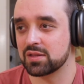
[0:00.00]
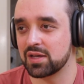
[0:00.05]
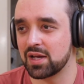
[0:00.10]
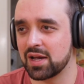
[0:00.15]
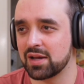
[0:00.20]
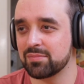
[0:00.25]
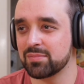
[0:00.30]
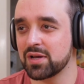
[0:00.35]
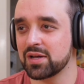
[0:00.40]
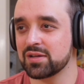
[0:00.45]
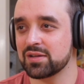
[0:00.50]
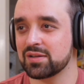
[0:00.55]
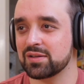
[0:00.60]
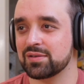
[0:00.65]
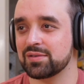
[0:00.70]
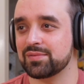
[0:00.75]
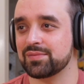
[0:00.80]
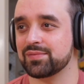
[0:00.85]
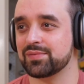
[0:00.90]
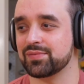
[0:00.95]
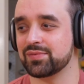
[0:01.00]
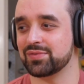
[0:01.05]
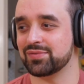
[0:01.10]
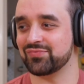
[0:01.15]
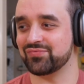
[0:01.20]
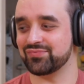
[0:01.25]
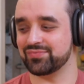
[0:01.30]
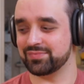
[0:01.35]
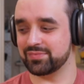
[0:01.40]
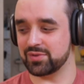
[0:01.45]
I'm not...
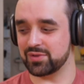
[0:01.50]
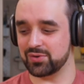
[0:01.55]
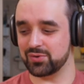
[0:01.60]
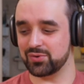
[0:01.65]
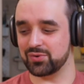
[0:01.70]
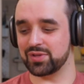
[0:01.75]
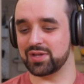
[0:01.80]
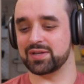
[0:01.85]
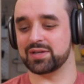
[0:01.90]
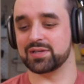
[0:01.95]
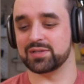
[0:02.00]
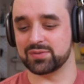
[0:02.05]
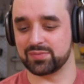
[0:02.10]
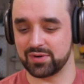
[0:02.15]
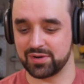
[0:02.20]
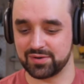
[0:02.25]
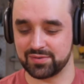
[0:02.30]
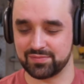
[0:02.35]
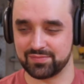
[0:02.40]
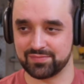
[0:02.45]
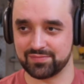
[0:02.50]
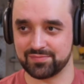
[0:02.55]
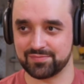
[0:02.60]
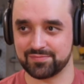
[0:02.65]
Ooh, that is weird.